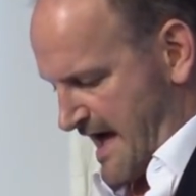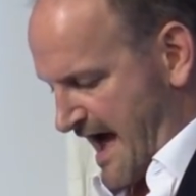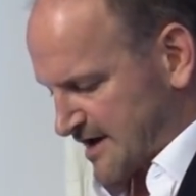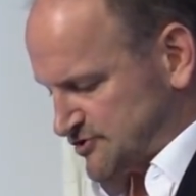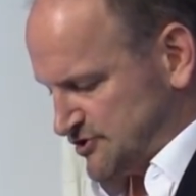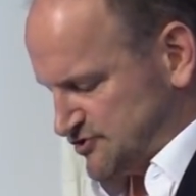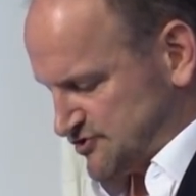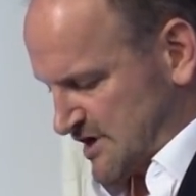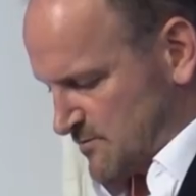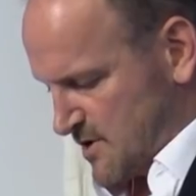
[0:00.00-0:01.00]

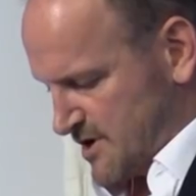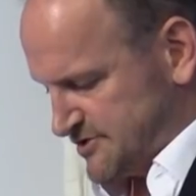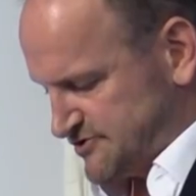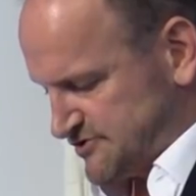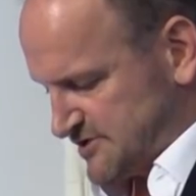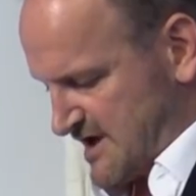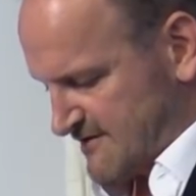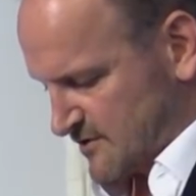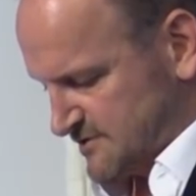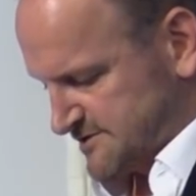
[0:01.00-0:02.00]
Actions and words
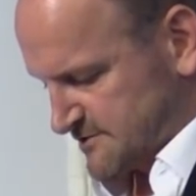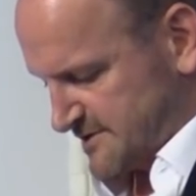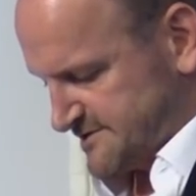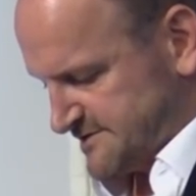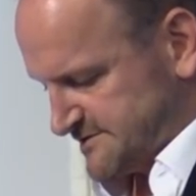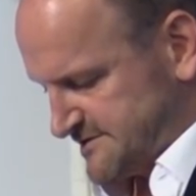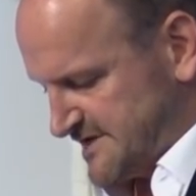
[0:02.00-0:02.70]
have consequences.